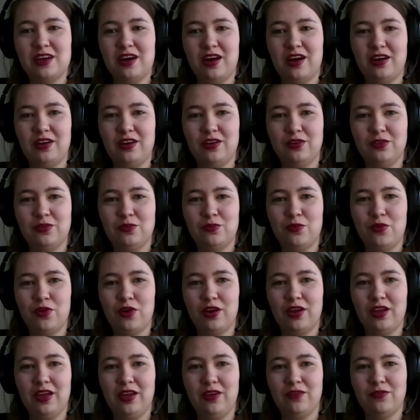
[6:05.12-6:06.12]
are not
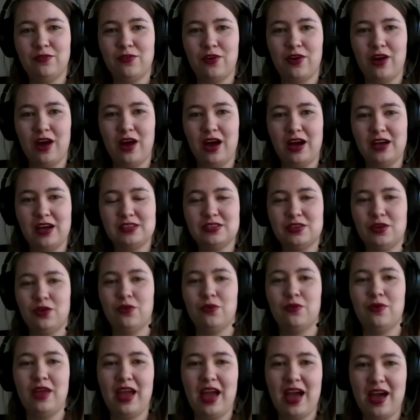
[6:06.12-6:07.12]
working for us or
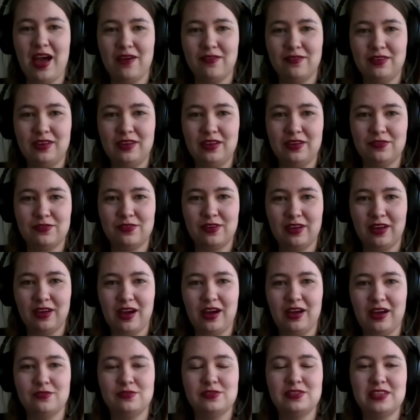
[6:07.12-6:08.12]
we have different
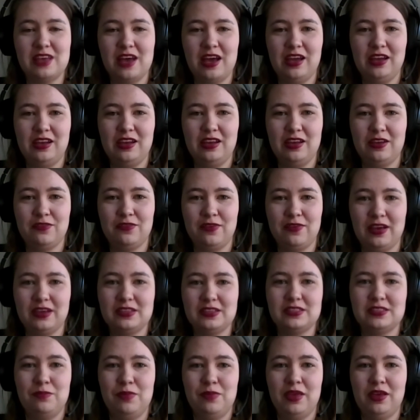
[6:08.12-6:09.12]
kind of side
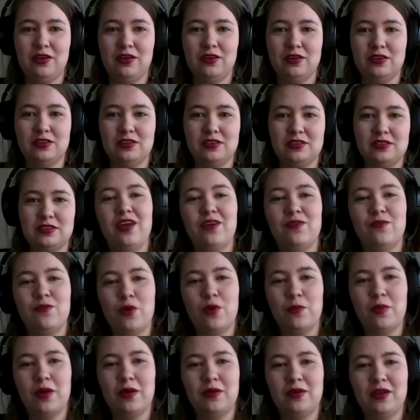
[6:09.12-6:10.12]
effects because
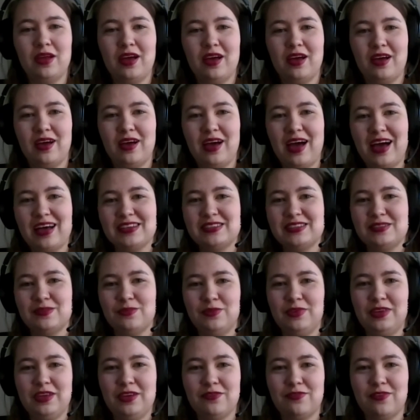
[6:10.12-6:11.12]
women has
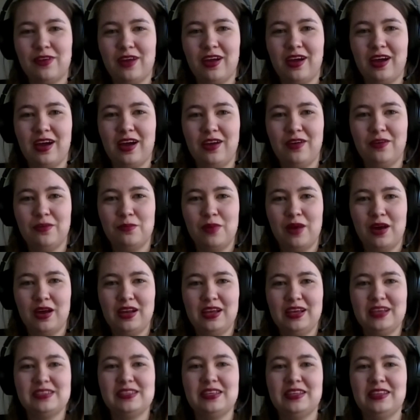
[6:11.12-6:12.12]
different kind of
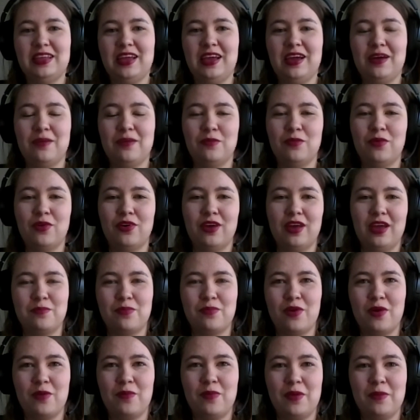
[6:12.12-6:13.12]
bodies and they are more
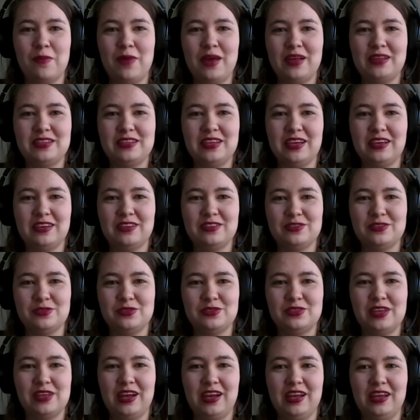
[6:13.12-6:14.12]
problematic to
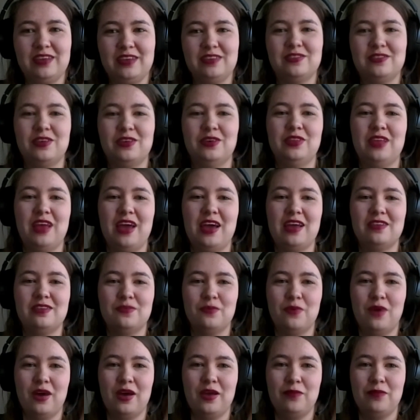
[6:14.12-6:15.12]
study so that's
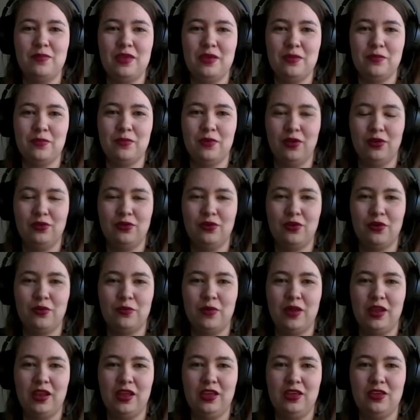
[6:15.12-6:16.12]
why people
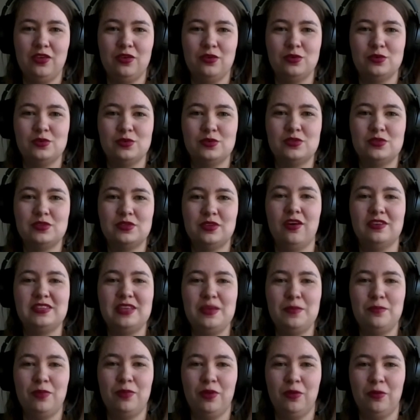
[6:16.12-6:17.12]
normally use
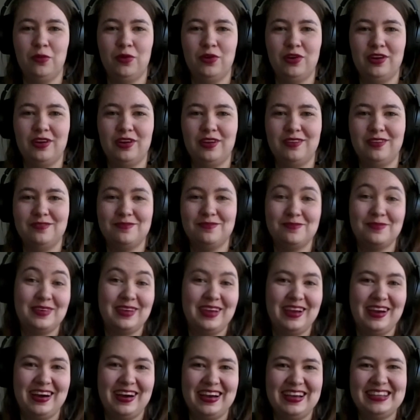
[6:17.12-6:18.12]
simple model
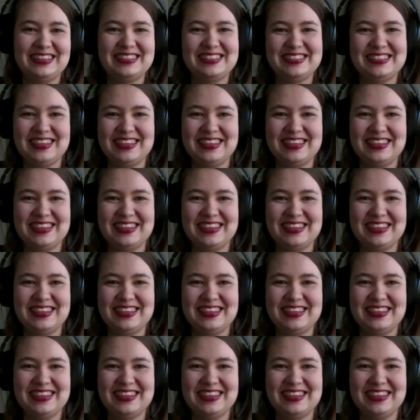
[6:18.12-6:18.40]
guys